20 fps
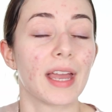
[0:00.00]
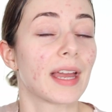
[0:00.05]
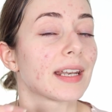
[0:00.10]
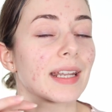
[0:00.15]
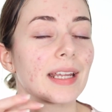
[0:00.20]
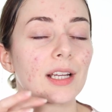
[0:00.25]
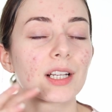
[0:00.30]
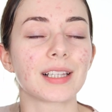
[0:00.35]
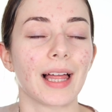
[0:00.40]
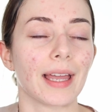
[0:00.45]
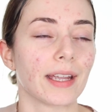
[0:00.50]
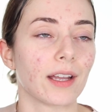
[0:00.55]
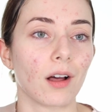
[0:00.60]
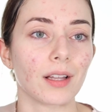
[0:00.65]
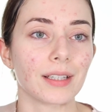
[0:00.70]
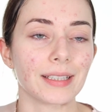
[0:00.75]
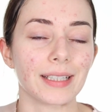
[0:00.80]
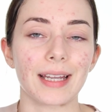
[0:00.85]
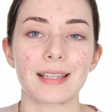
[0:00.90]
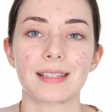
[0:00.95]
and
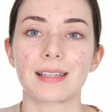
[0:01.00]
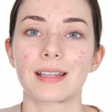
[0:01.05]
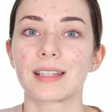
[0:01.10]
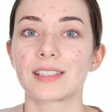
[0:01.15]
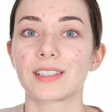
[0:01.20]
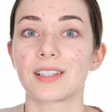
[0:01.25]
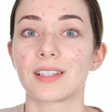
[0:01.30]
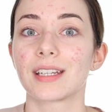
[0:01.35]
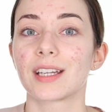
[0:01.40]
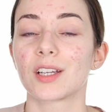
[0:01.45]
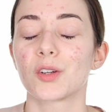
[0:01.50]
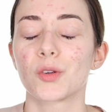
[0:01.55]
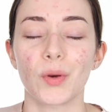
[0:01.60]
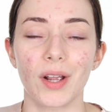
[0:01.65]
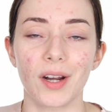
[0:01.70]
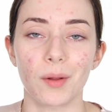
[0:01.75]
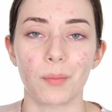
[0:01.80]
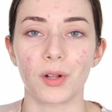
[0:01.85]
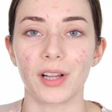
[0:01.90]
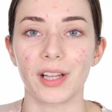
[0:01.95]
glycolic acid is an
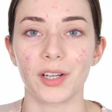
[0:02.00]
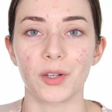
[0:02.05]
incredible